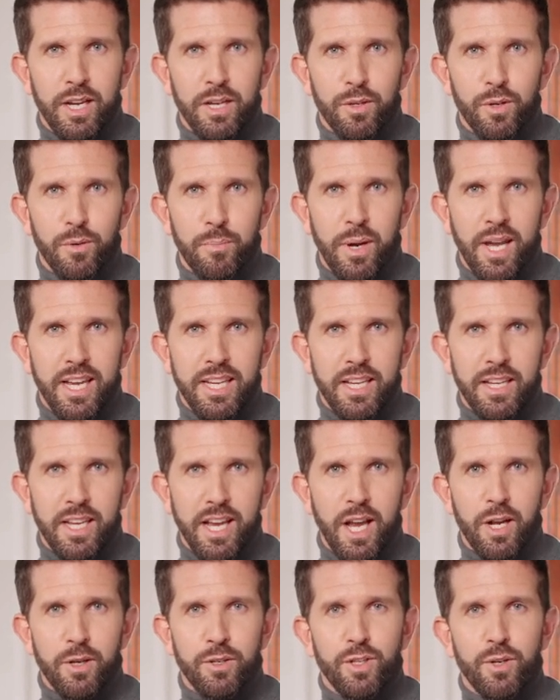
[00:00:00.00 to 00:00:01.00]
you might
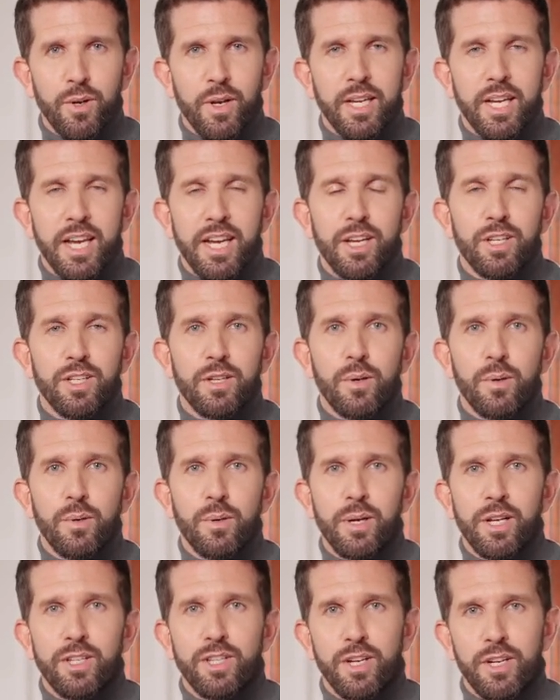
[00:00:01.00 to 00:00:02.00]
encounter occasional
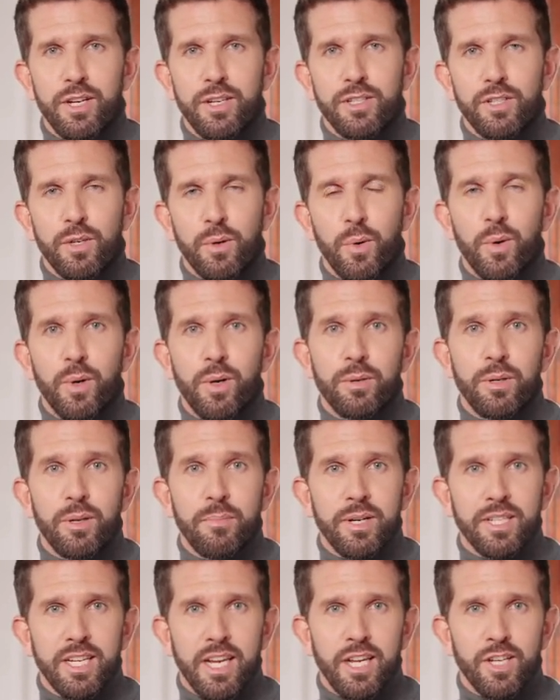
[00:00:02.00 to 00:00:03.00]
glitches or
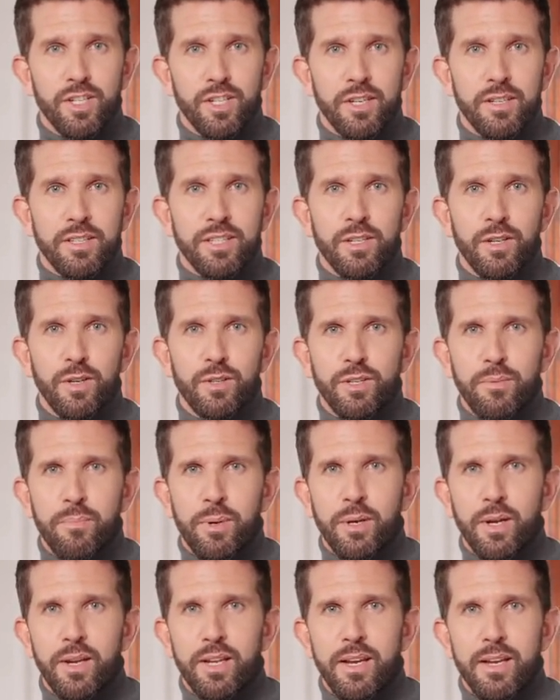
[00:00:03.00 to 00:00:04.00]
limitations in
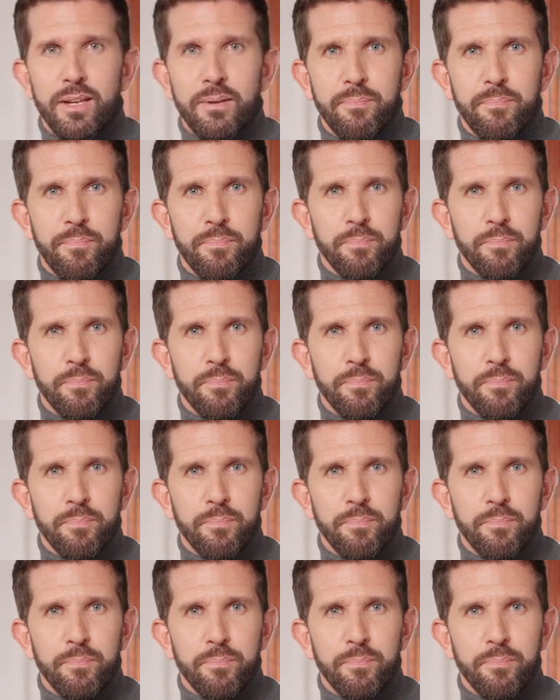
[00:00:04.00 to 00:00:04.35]
usability.